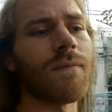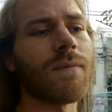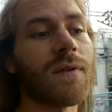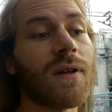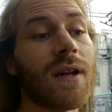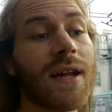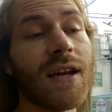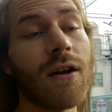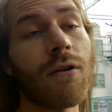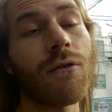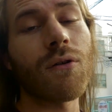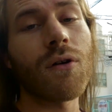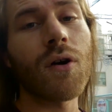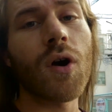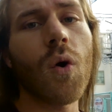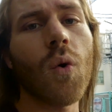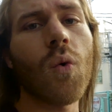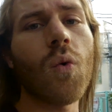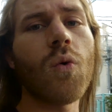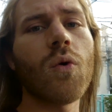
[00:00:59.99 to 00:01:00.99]
The later you
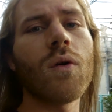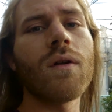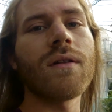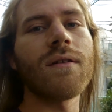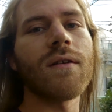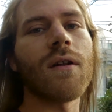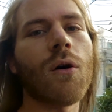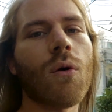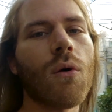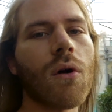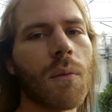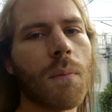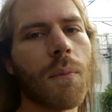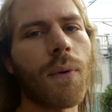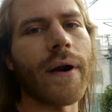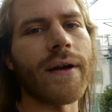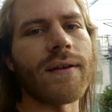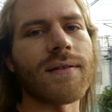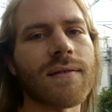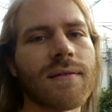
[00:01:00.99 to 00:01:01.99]
go, the lower the
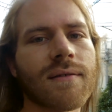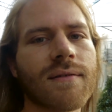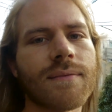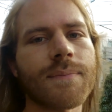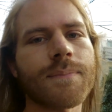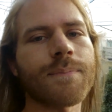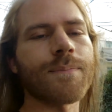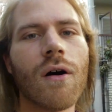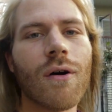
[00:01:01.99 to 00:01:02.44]
prices.